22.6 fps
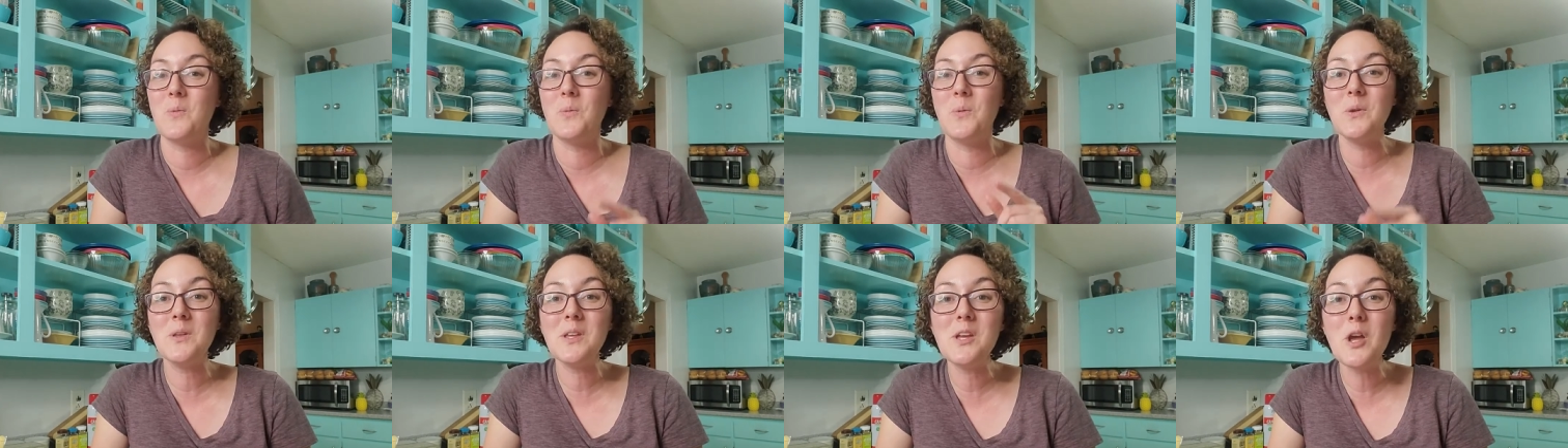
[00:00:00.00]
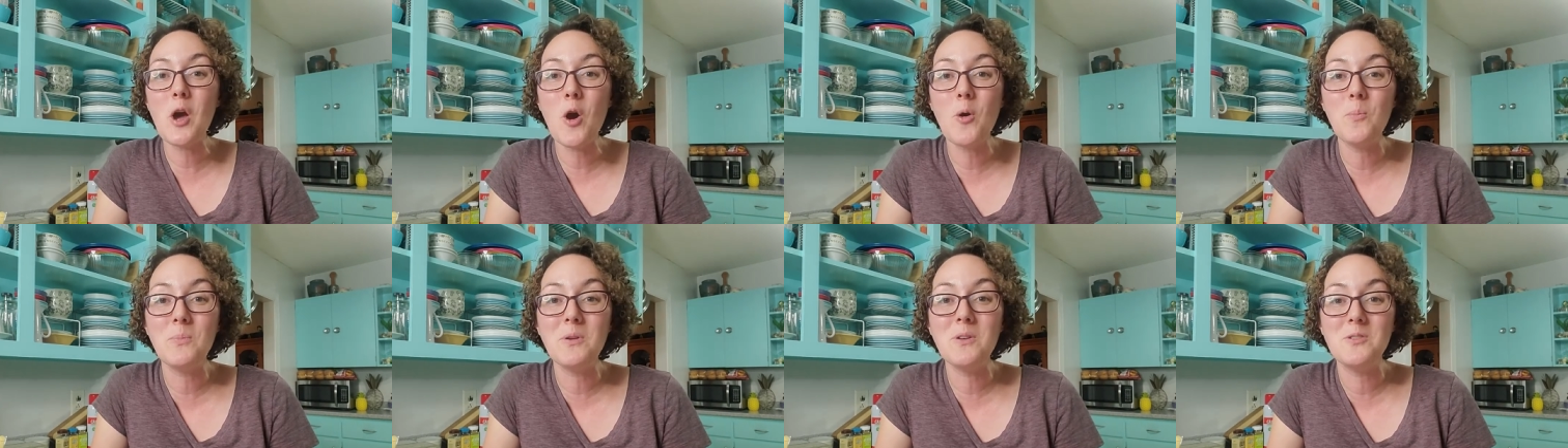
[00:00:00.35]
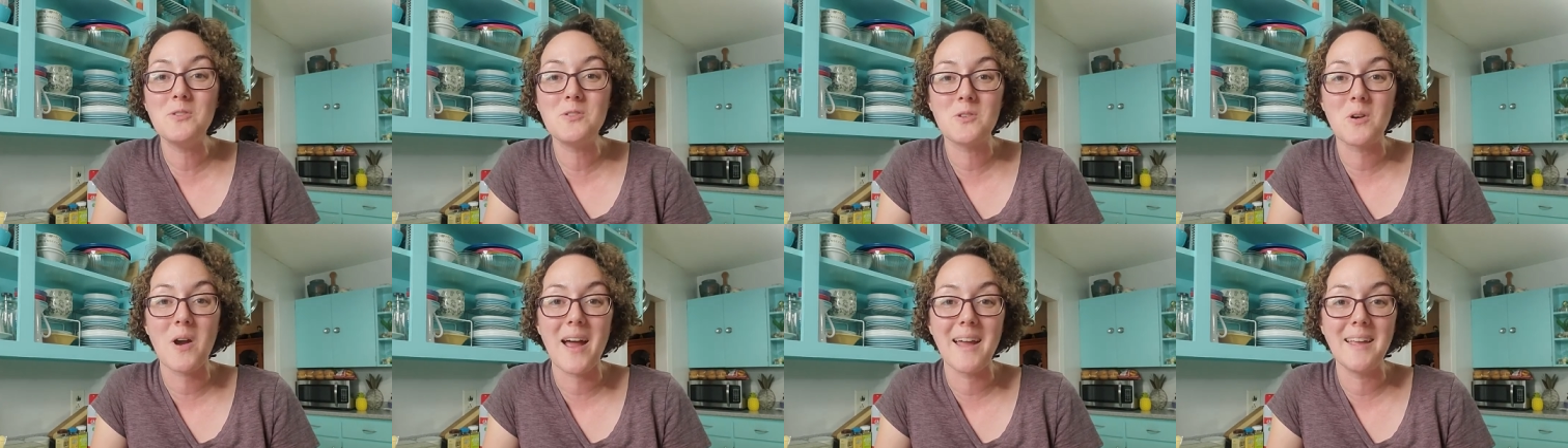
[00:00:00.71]
Really hope you
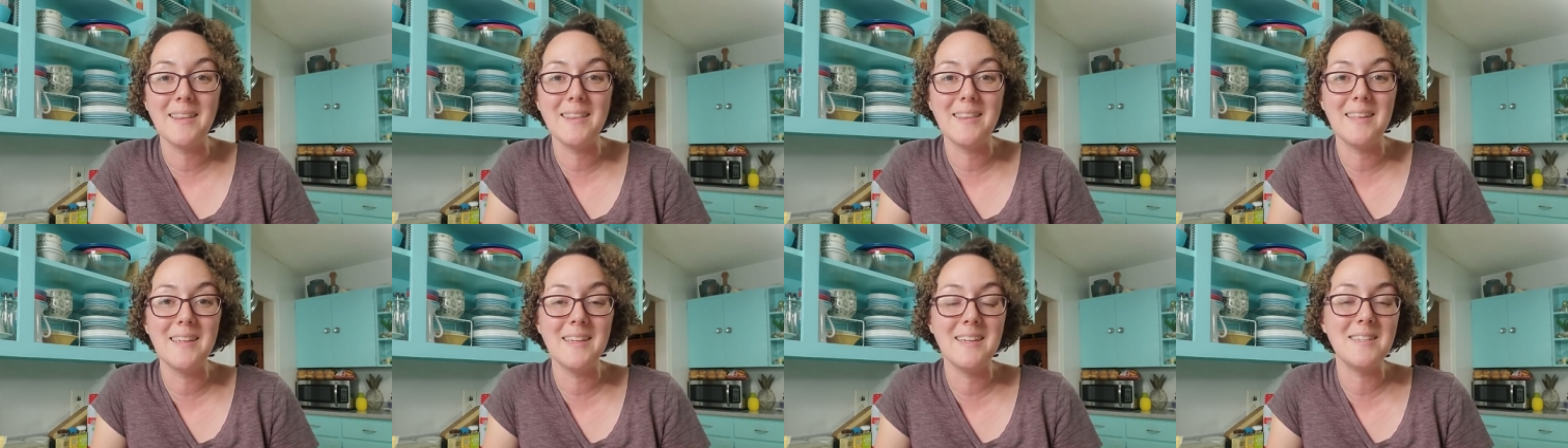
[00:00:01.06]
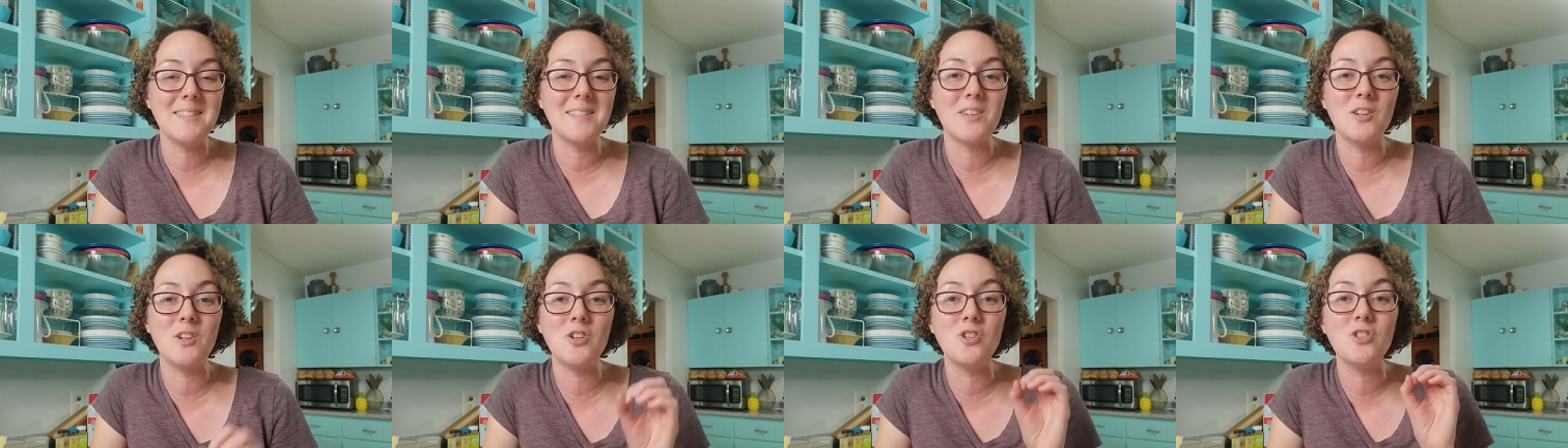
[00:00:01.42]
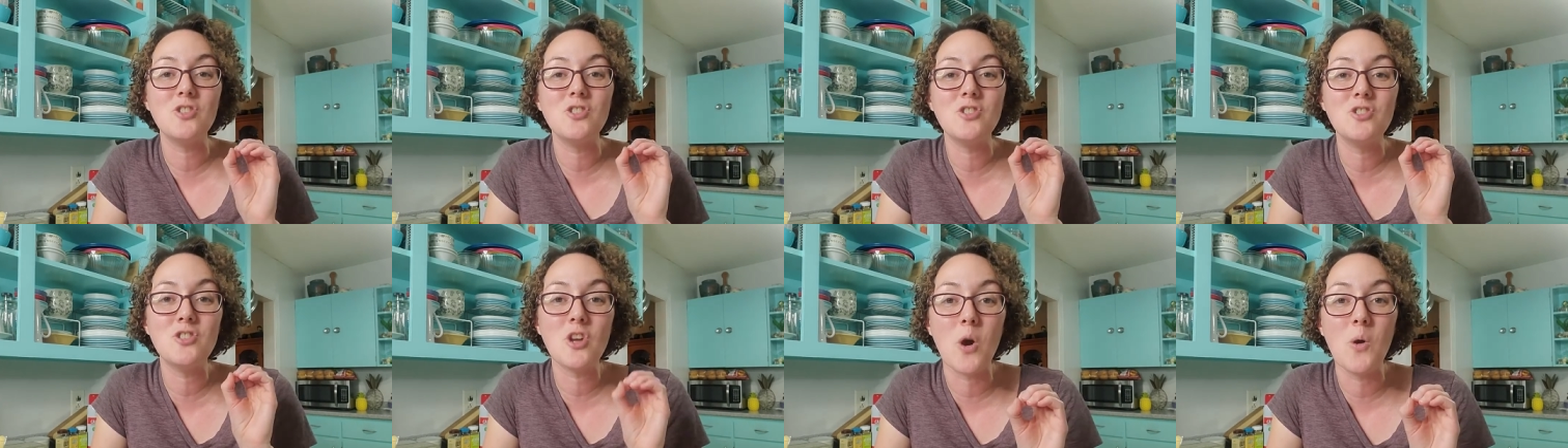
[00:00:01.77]
try this. It is
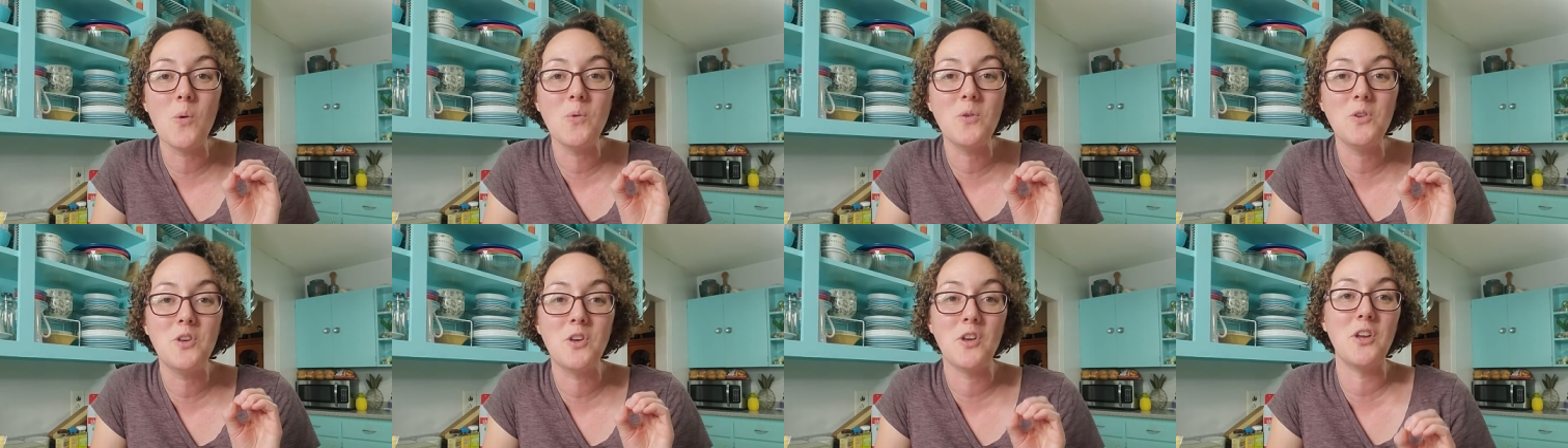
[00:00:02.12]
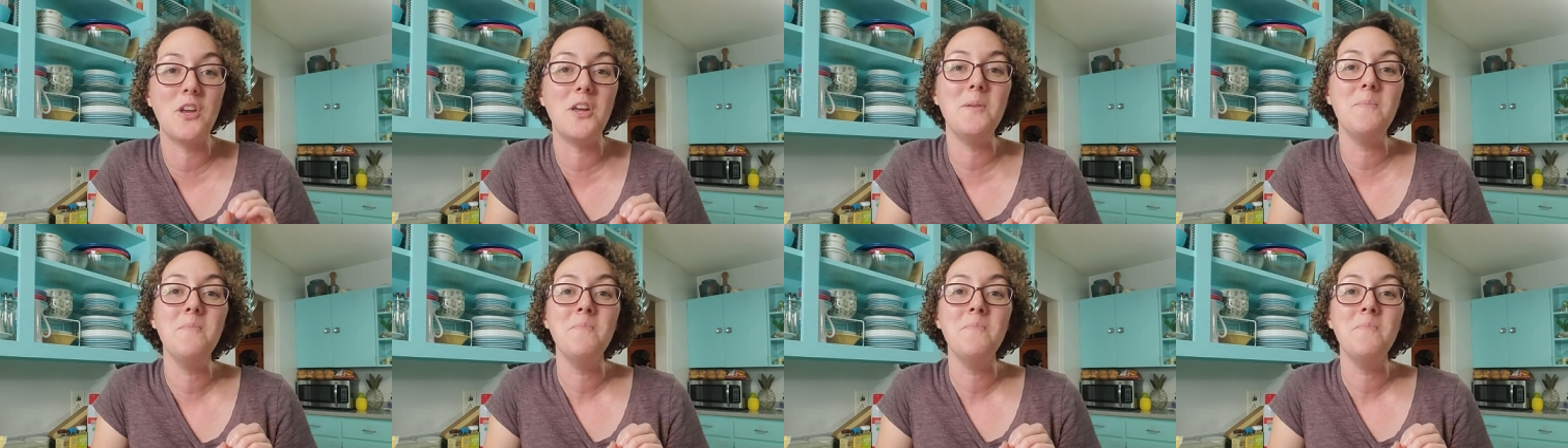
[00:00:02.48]
so good.